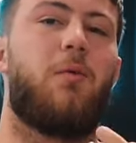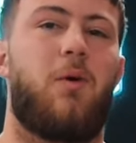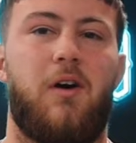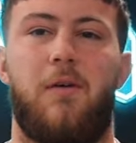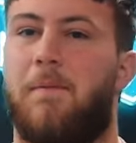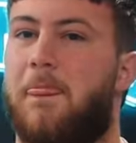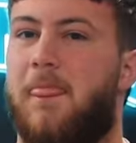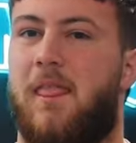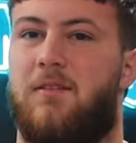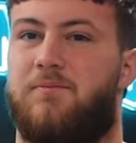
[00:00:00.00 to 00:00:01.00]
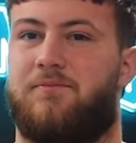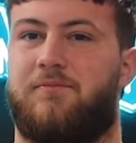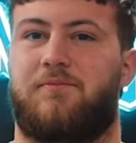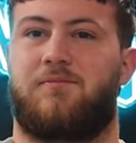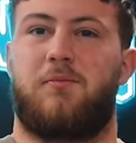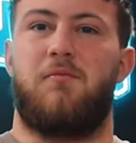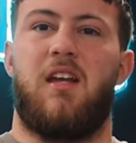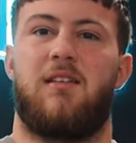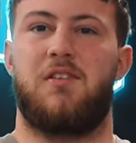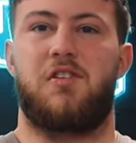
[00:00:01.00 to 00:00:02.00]
Well,
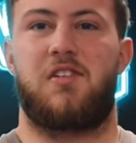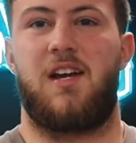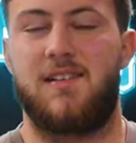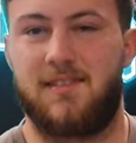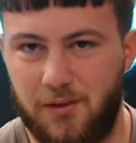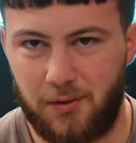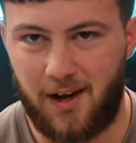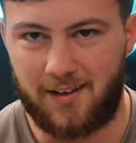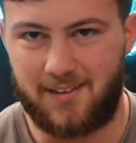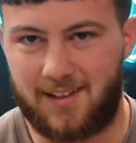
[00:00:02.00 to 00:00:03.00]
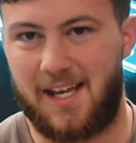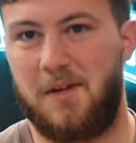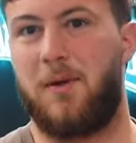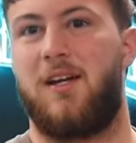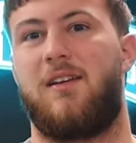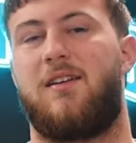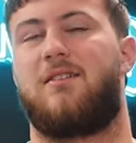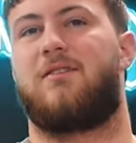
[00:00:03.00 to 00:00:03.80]
let's just say I still like to keep it